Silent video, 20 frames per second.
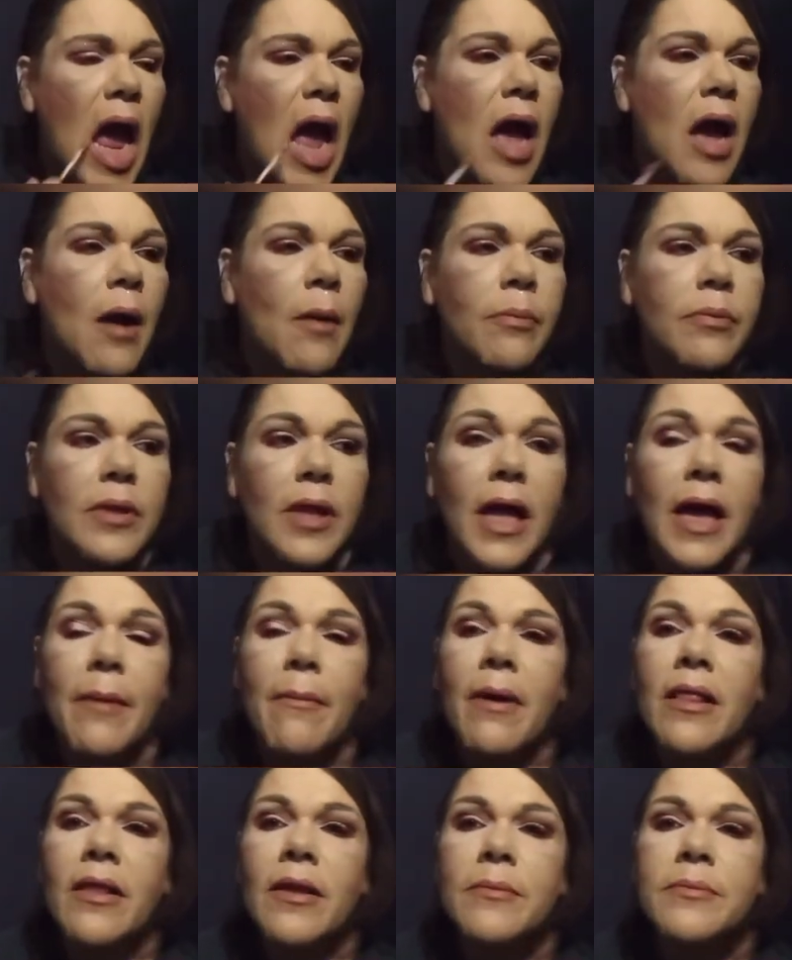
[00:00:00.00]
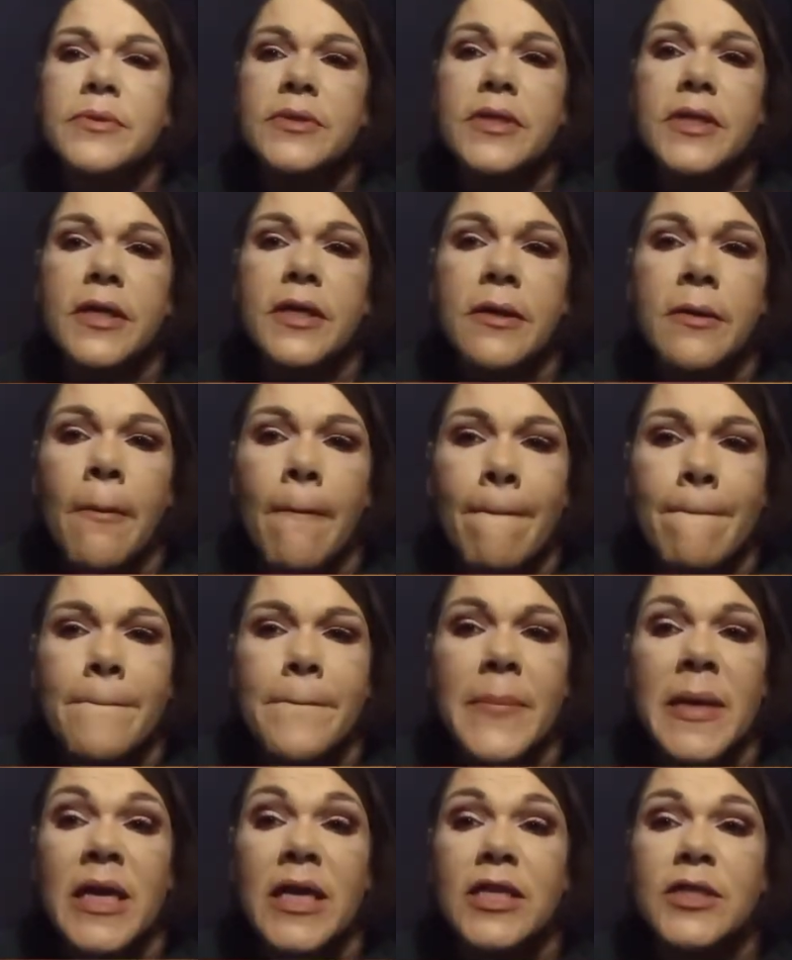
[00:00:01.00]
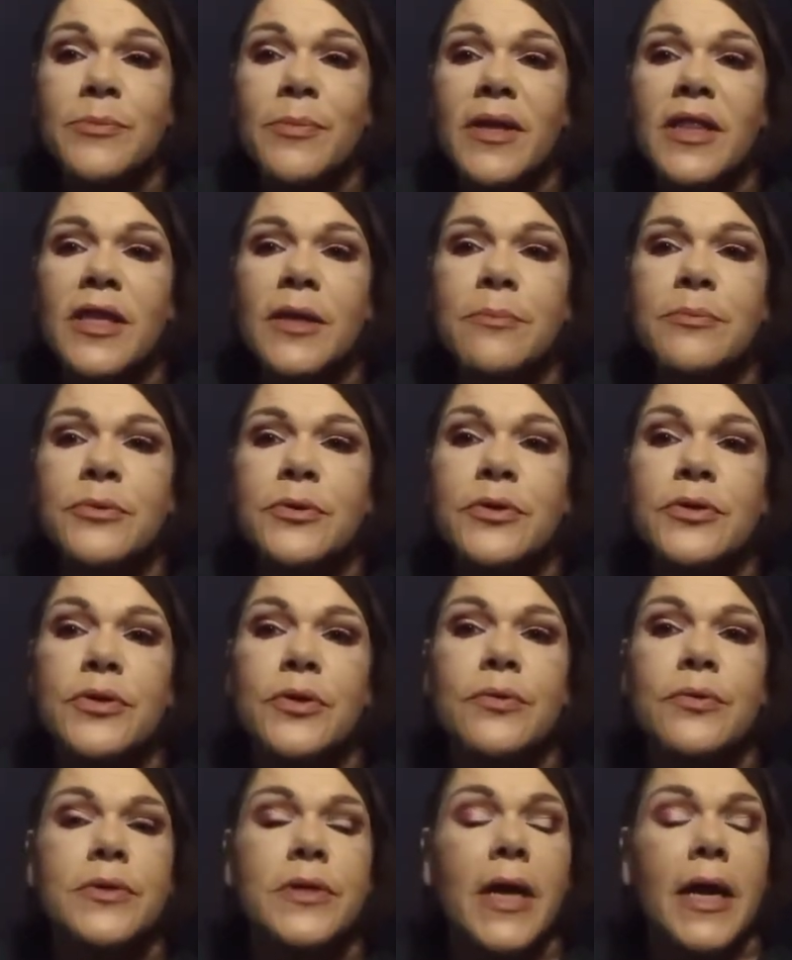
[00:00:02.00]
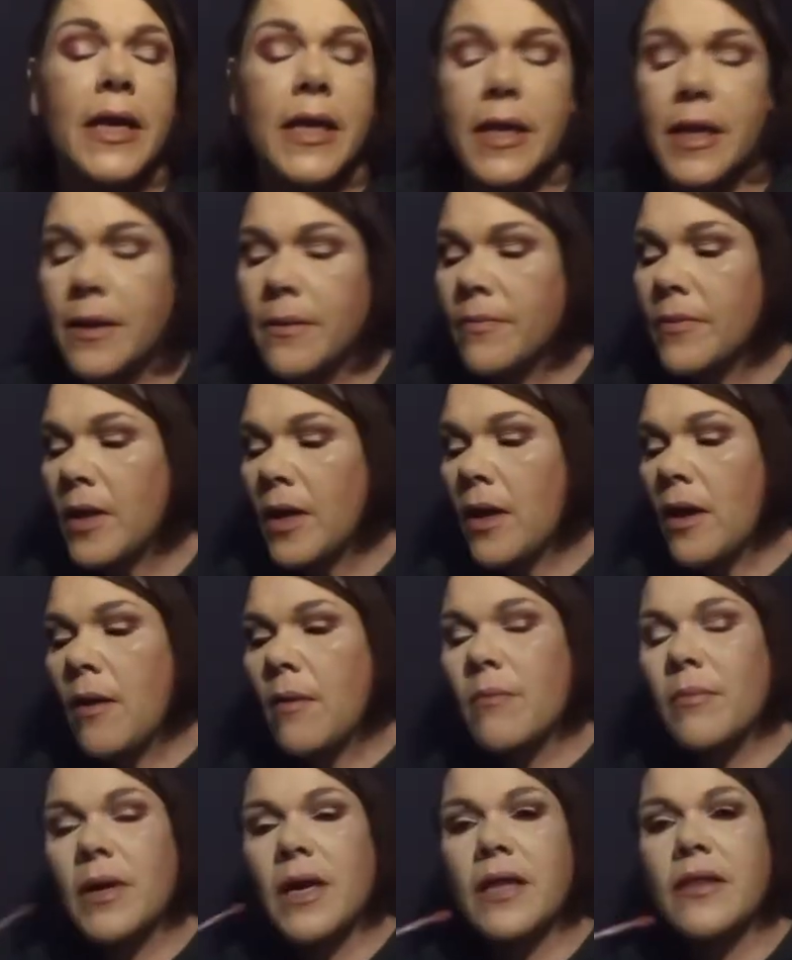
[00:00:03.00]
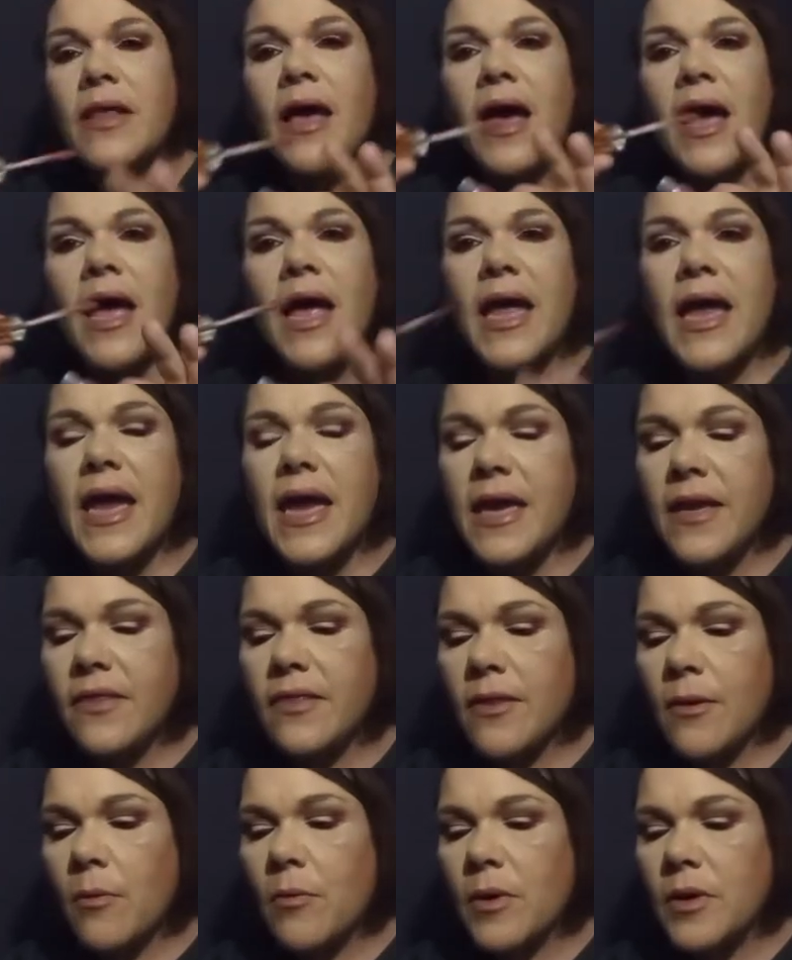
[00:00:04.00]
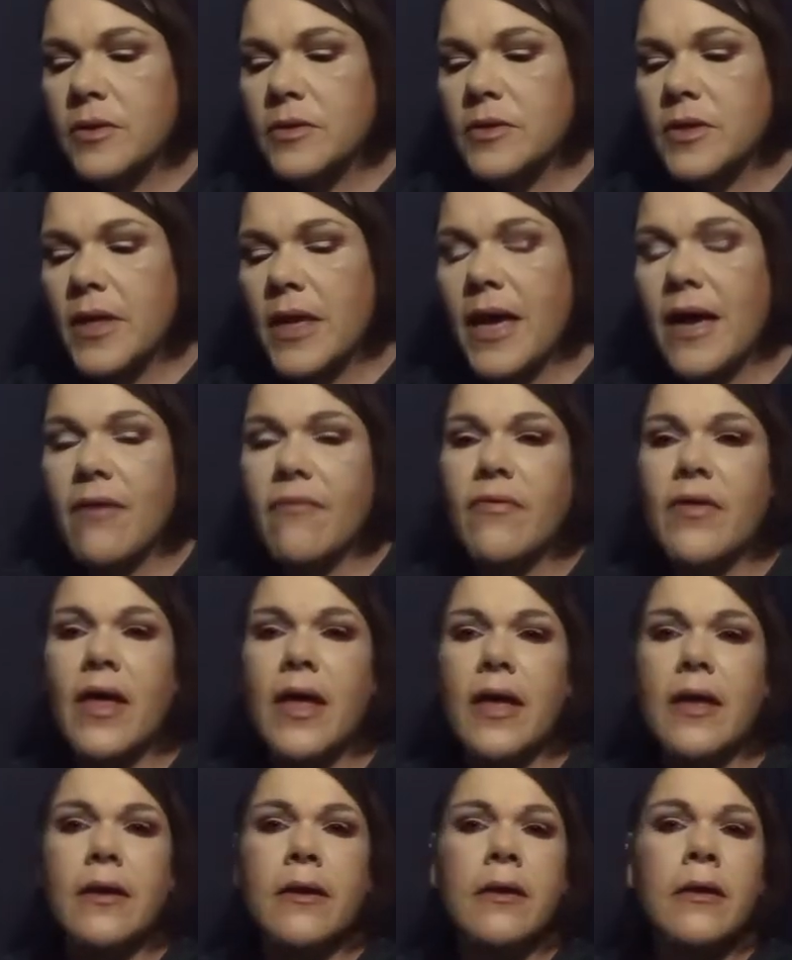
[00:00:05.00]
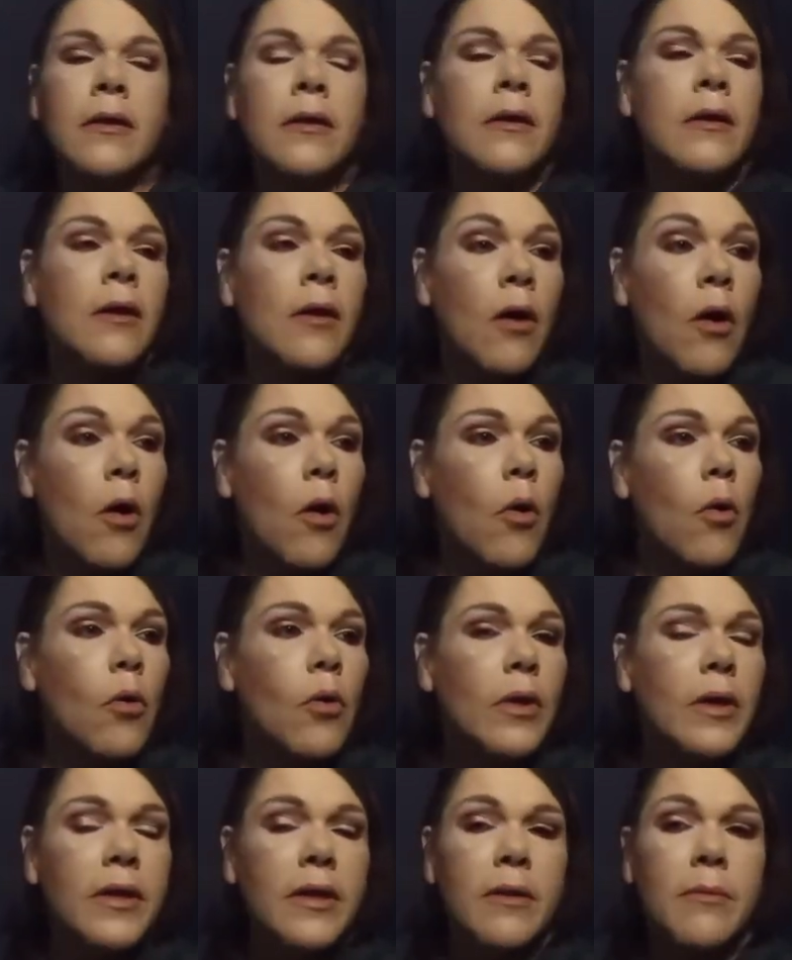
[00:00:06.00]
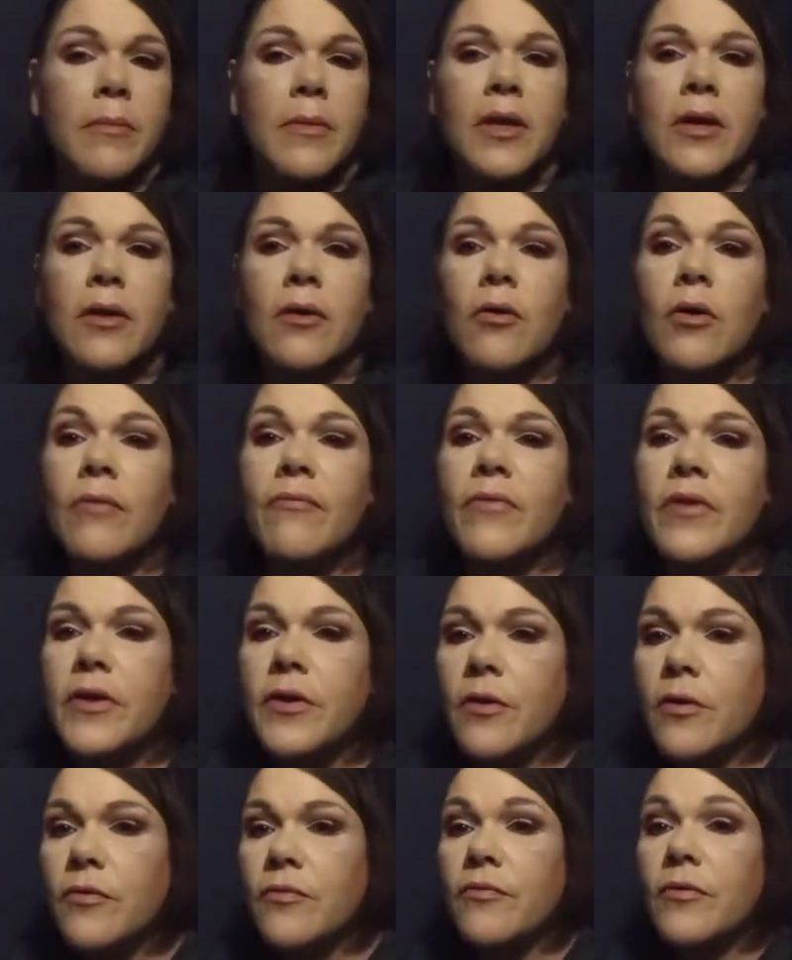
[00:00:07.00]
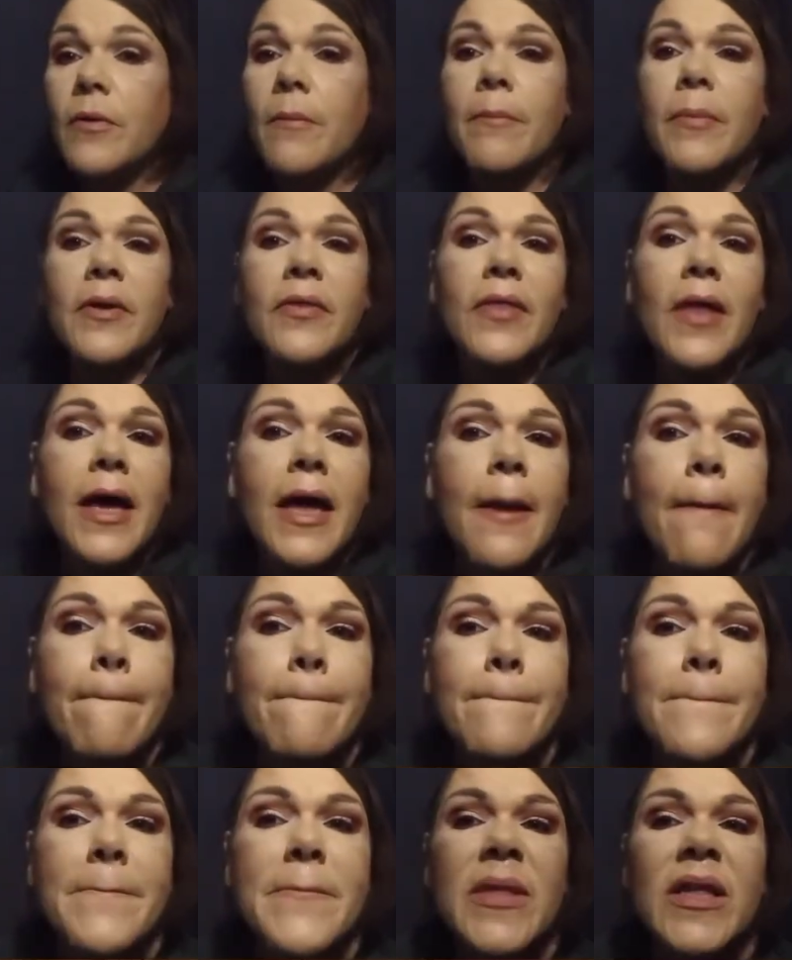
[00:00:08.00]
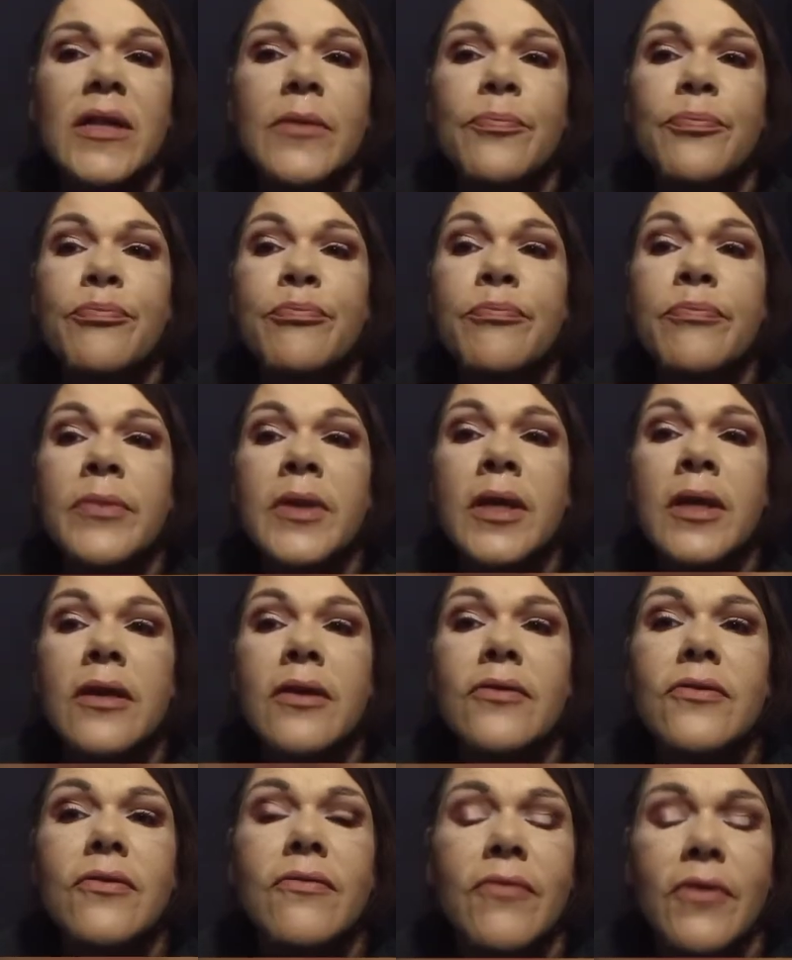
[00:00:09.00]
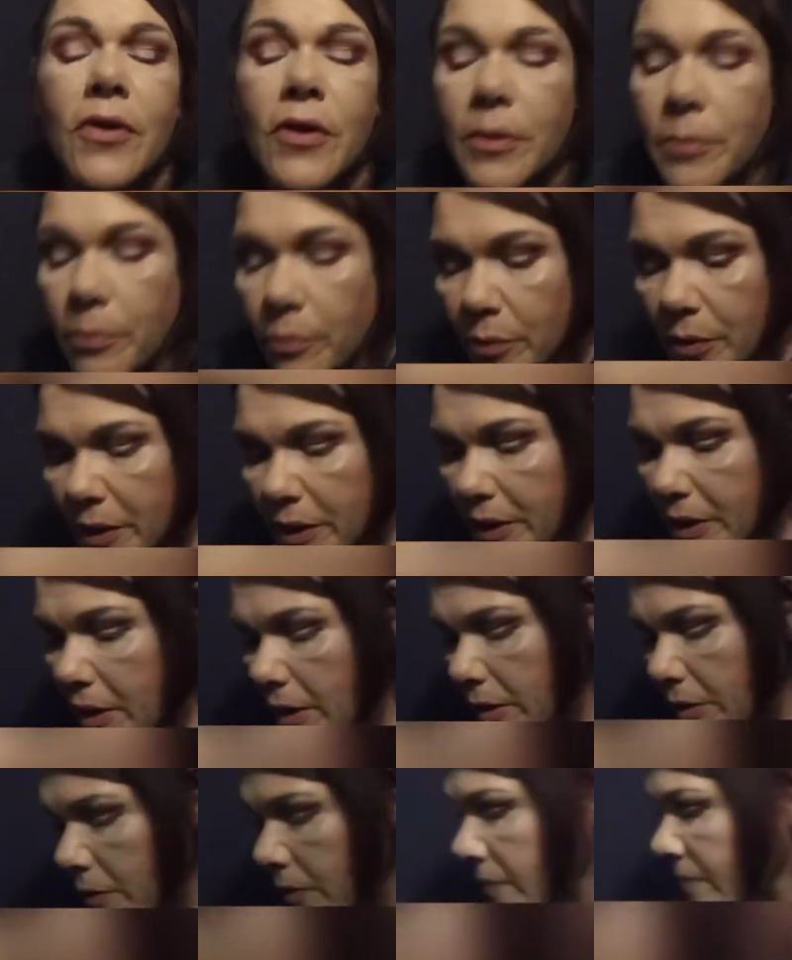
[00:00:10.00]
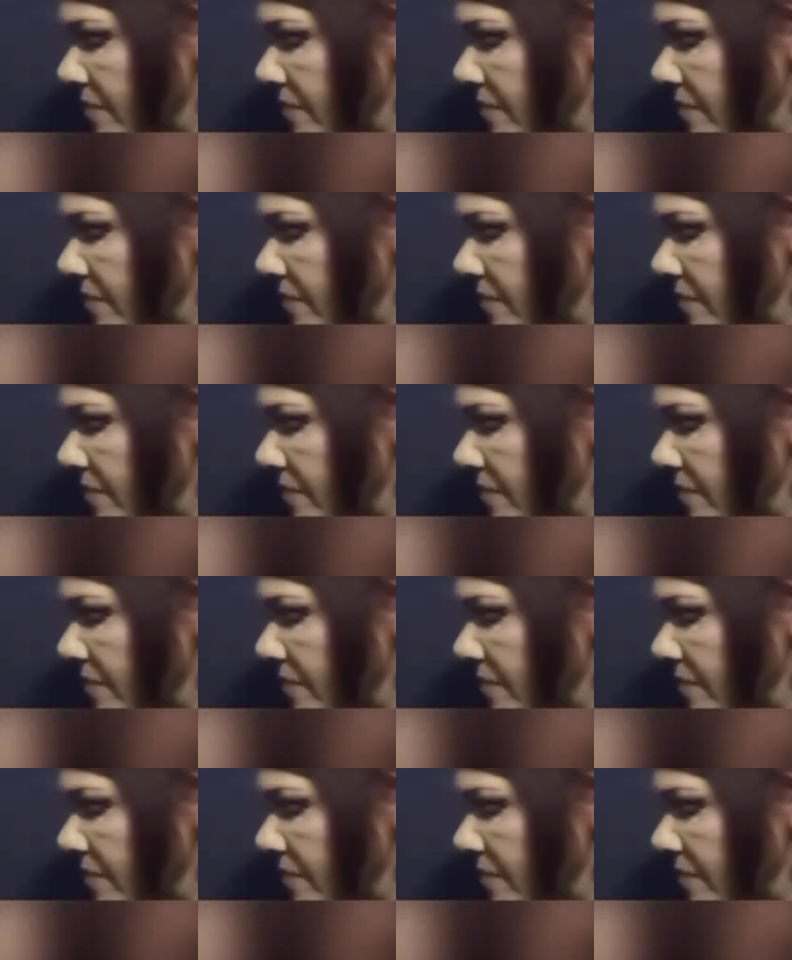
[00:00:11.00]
apply my lipstick because my lips are so tiny. But I hate the ones that have that hole in the middle of the dofa. But that is a very pretty color.